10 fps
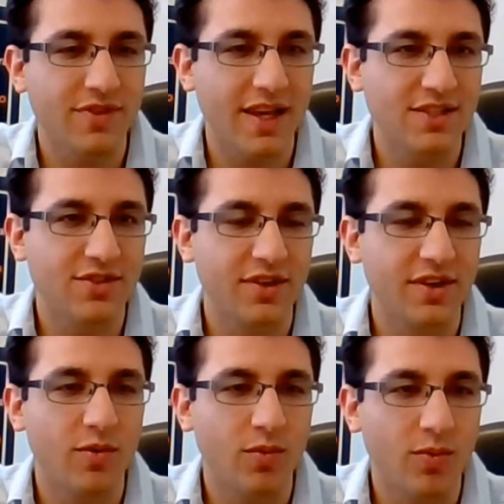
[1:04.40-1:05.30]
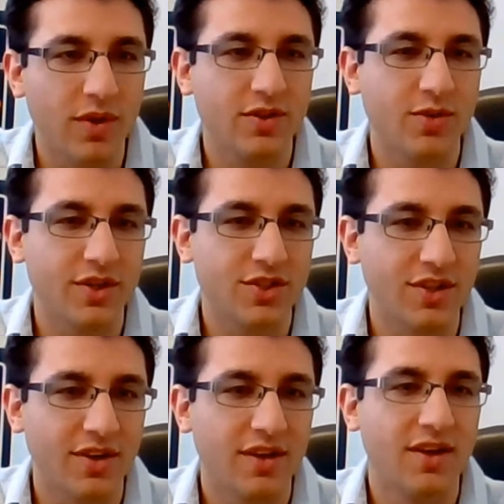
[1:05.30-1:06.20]
of answering one
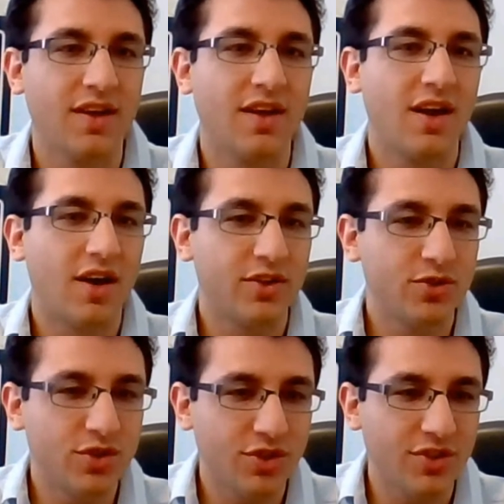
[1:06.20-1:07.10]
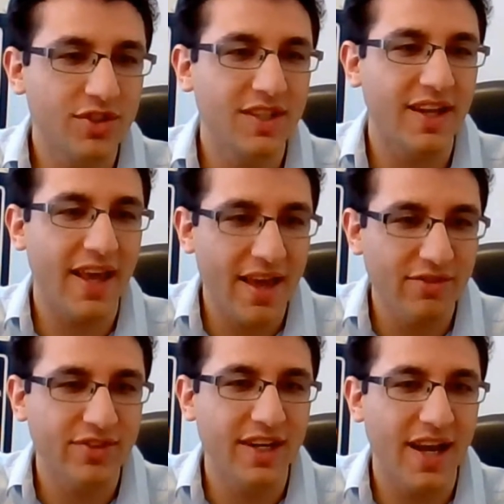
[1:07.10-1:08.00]
question. Are you sure that
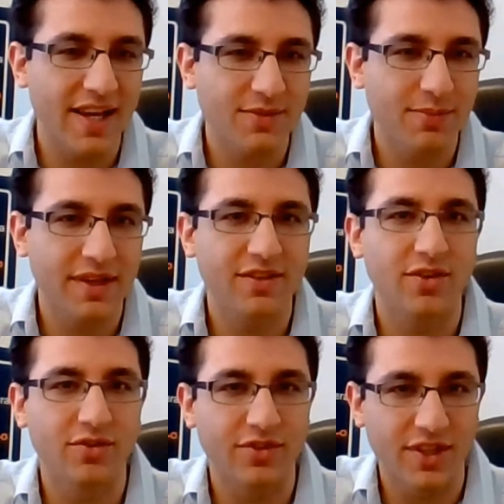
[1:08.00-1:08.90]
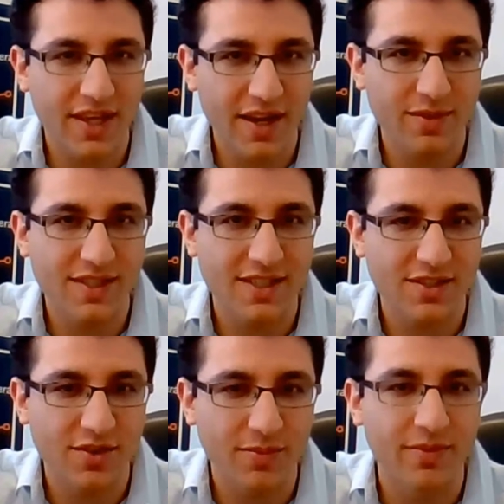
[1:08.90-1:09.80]
every aspect of your camera
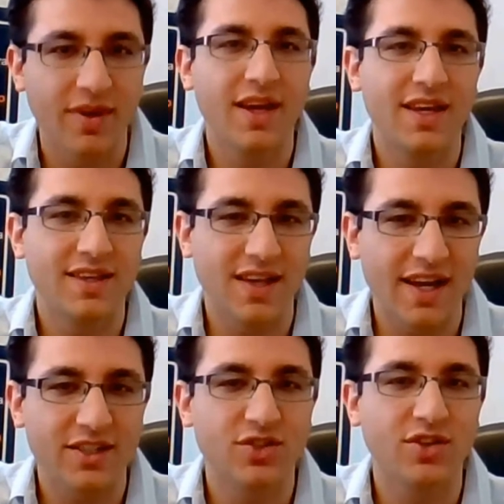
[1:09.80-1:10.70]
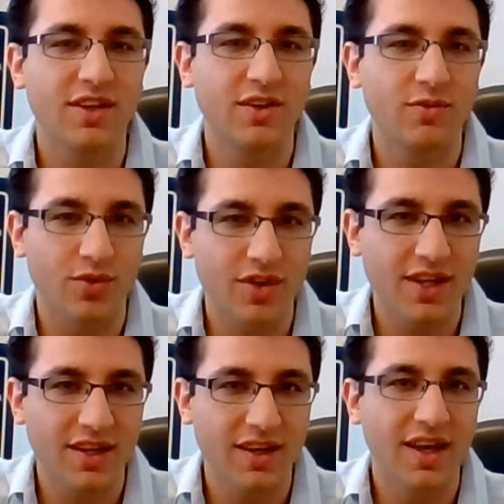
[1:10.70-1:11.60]
system is actually
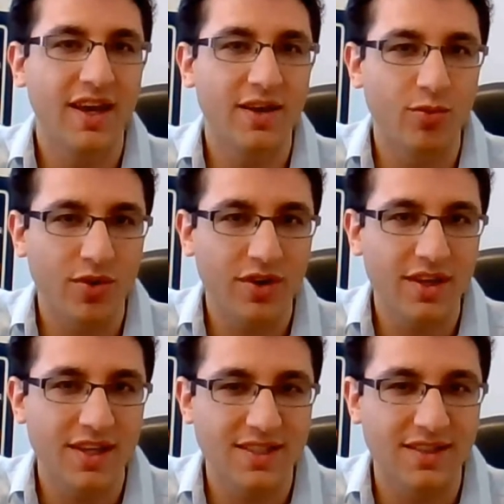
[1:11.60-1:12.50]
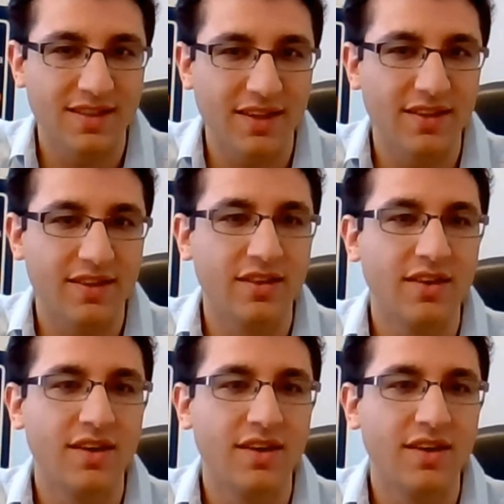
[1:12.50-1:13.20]
working and working as intended?